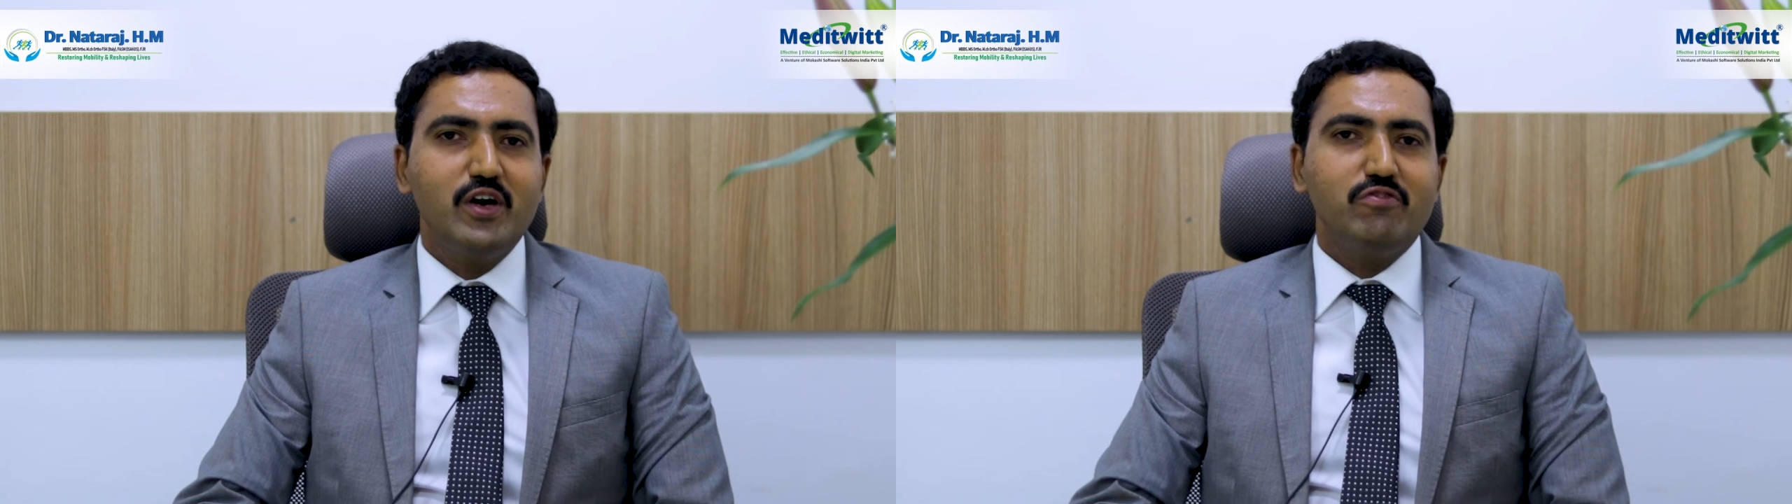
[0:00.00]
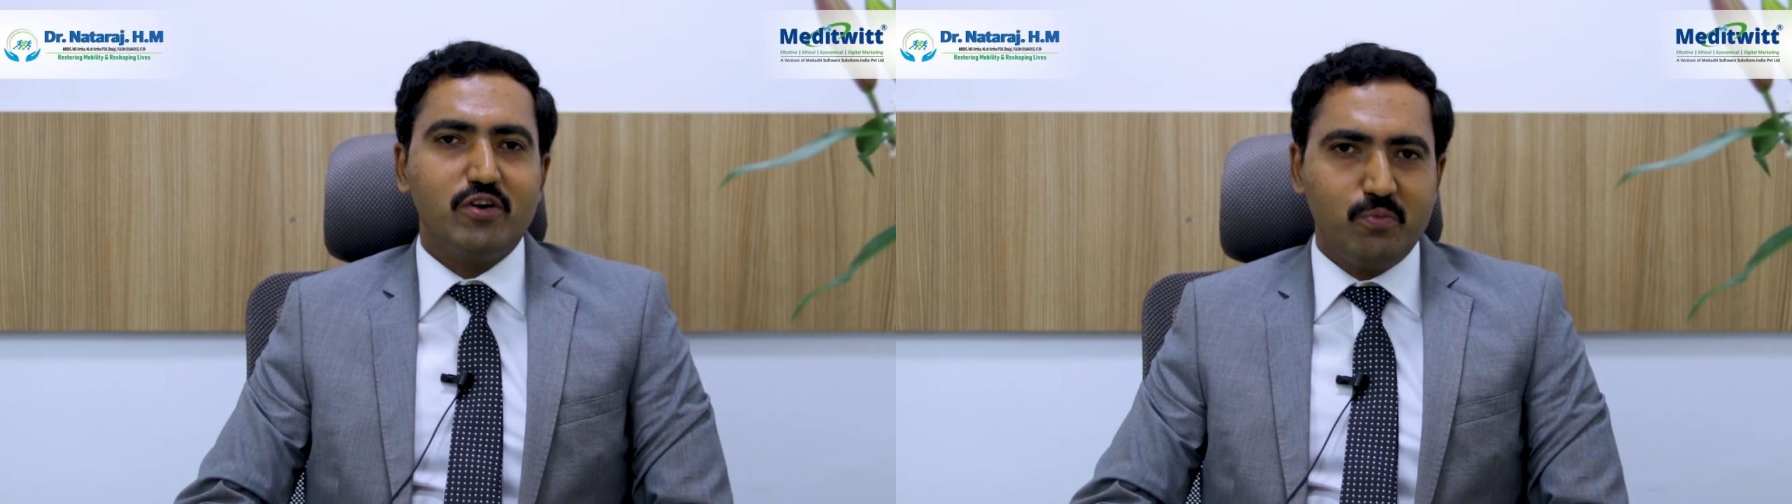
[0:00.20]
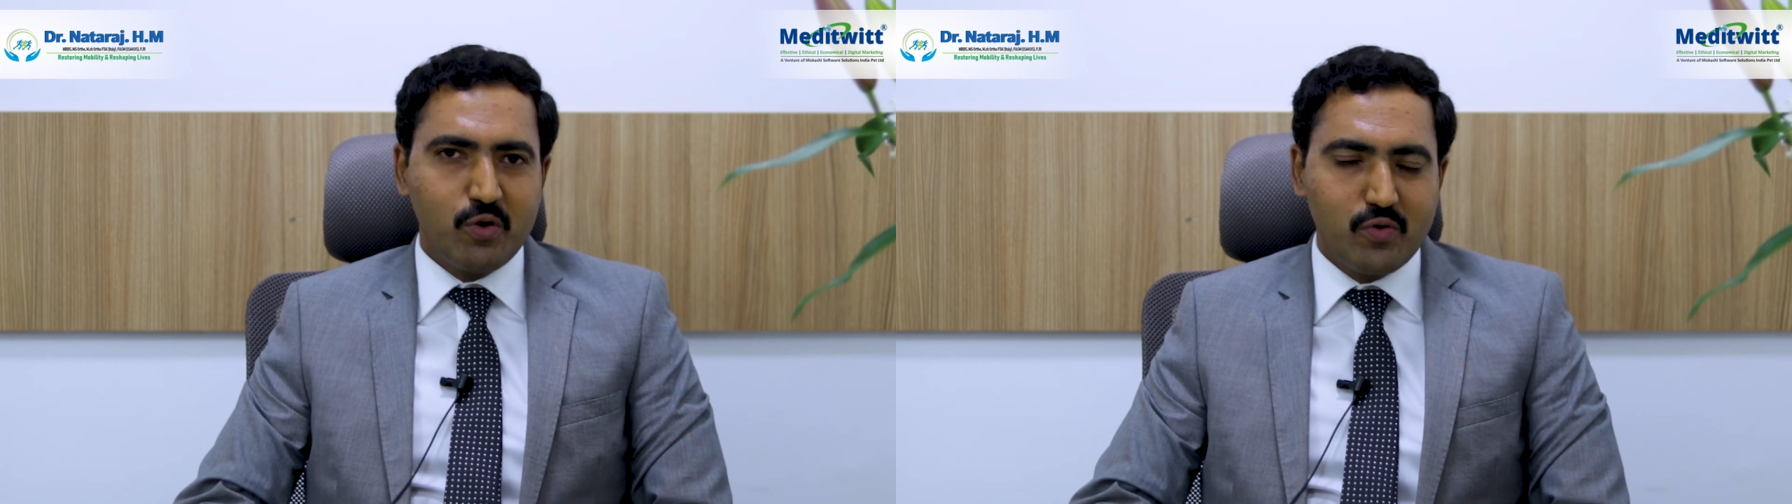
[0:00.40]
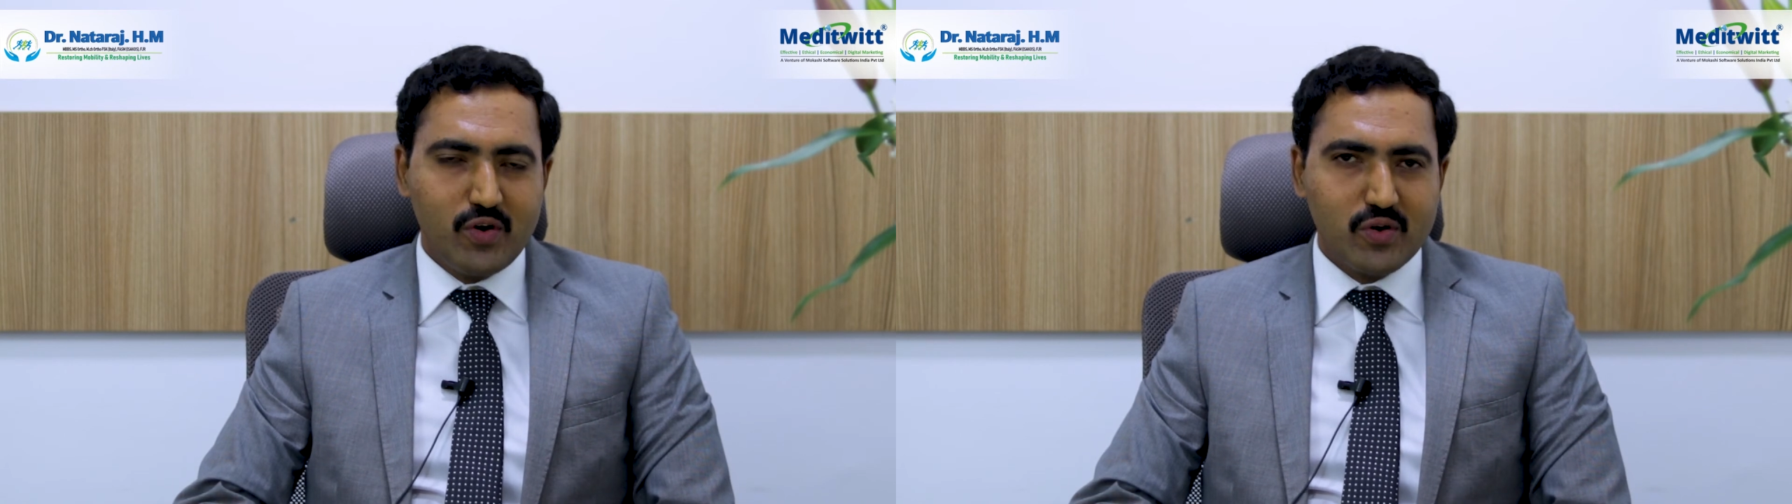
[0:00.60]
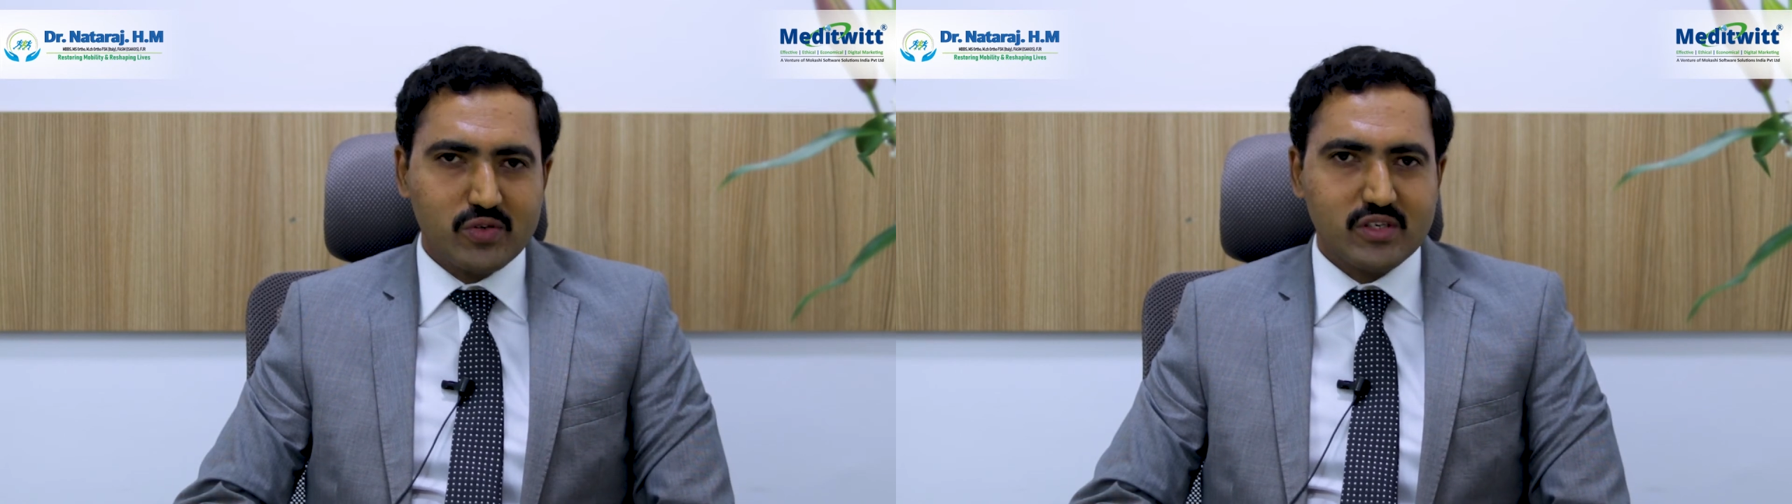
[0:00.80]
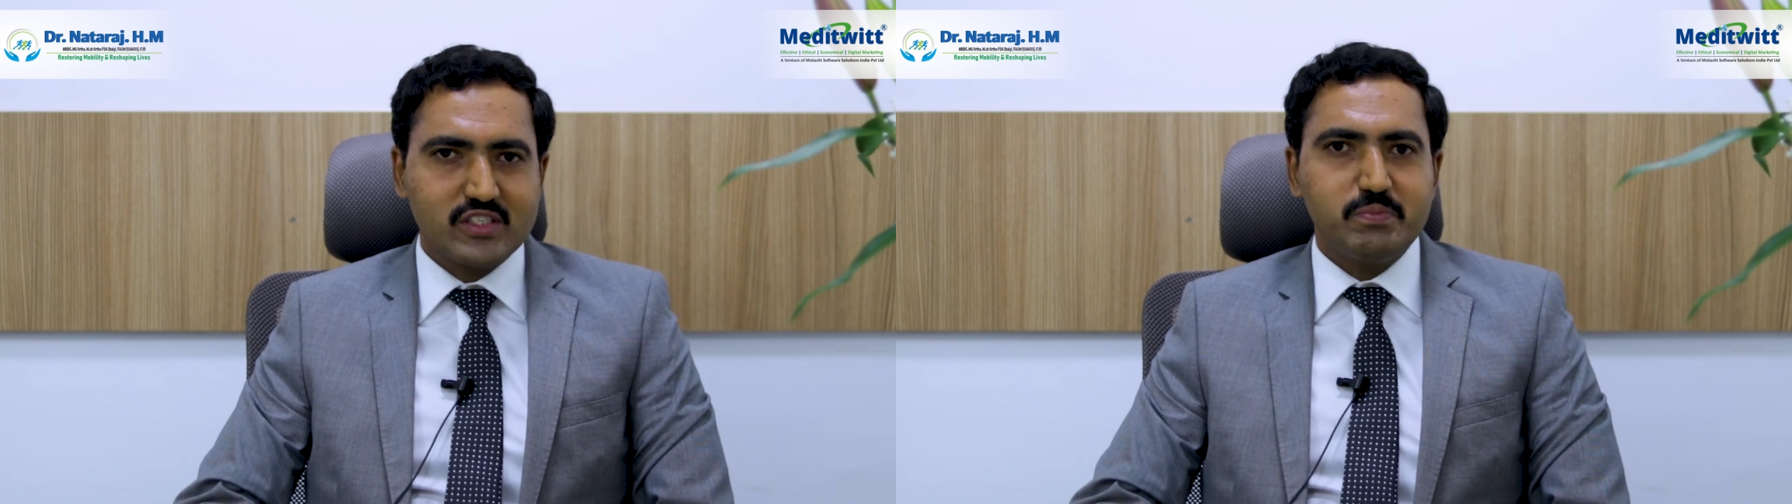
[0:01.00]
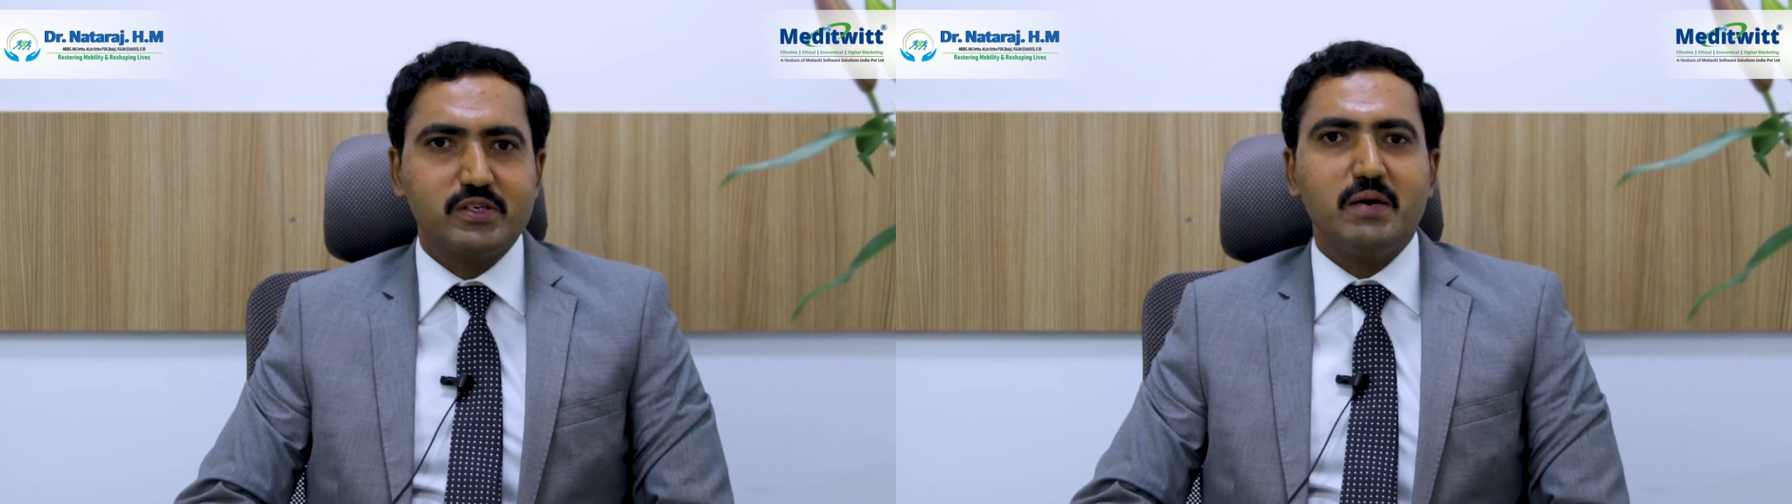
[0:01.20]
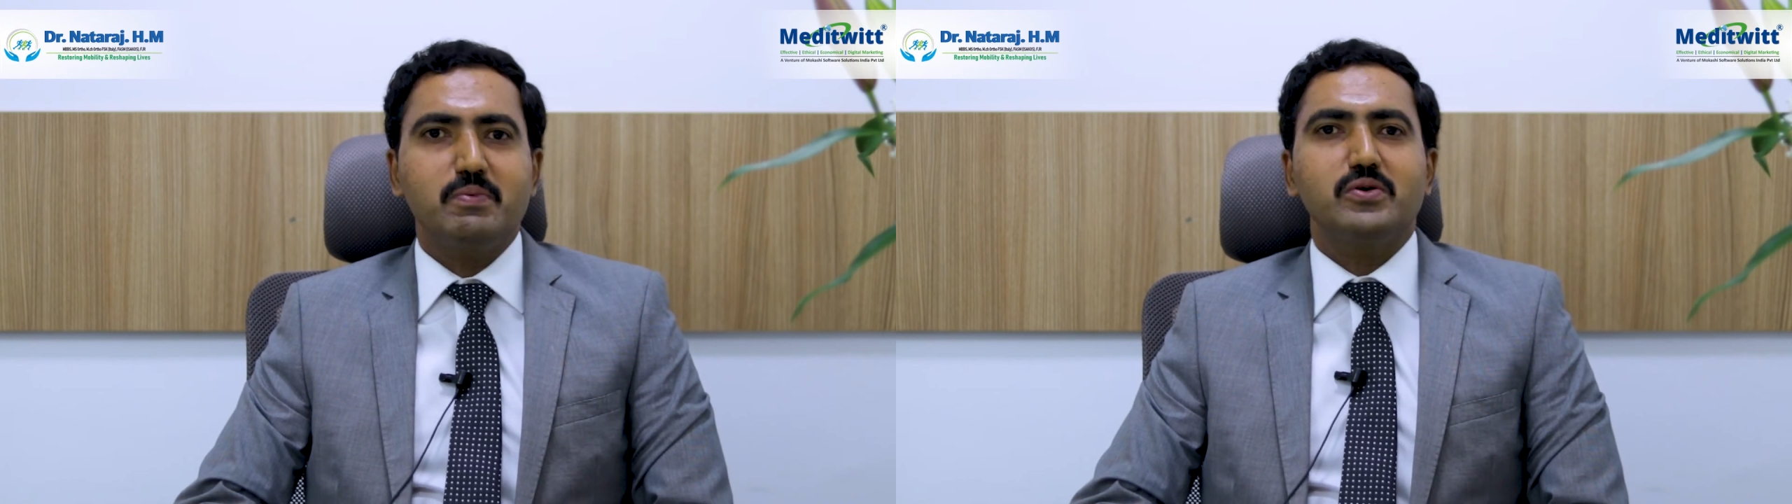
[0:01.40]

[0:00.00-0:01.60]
For more videos, subscribe